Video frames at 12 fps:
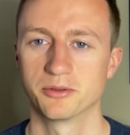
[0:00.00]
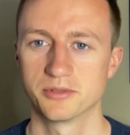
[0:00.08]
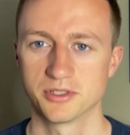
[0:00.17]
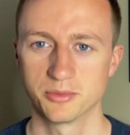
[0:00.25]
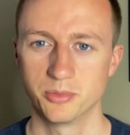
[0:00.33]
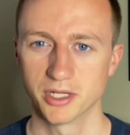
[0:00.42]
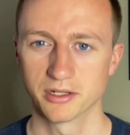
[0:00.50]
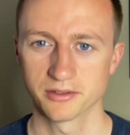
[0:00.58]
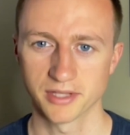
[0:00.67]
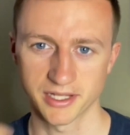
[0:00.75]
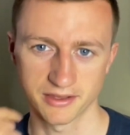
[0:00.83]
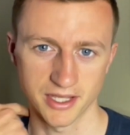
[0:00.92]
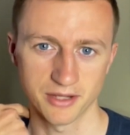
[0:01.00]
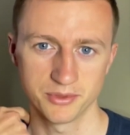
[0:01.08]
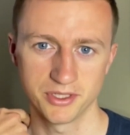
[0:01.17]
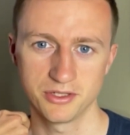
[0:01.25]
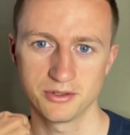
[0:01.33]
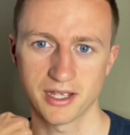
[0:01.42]
just bigger like that,
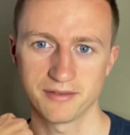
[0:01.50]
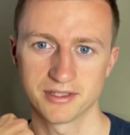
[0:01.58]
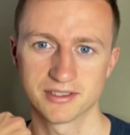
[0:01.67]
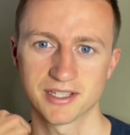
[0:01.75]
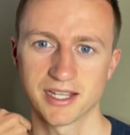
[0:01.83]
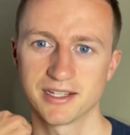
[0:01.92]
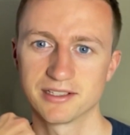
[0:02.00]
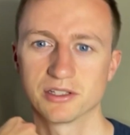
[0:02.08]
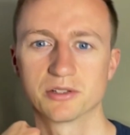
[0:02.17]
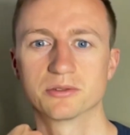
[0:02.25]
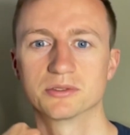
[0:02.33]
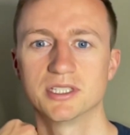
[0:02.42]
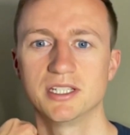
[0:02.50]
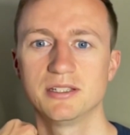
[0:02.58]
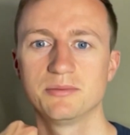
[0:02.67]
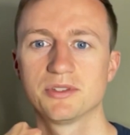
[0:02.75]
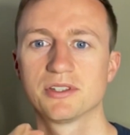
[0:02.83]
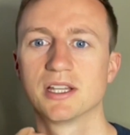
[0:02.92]
we do have exciting local
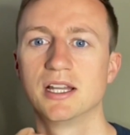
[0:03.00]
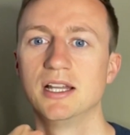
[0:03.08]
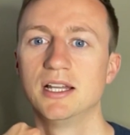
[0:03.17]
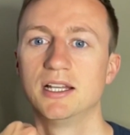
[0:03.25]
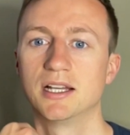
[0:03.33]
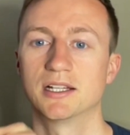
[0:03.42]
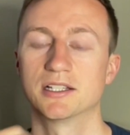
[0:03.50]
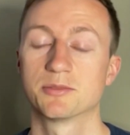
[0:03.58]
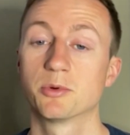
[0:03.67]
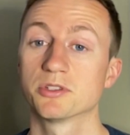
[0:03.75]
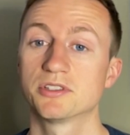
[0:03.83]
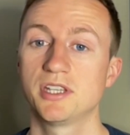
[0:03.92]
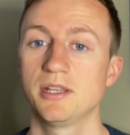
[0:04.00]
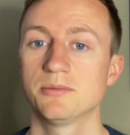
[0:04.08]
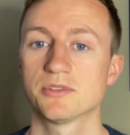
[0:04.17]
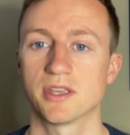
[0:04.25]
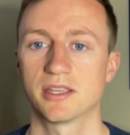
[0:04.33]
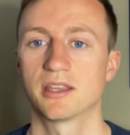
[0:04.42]
teams, sports
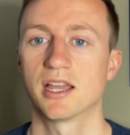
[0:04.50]
teams like the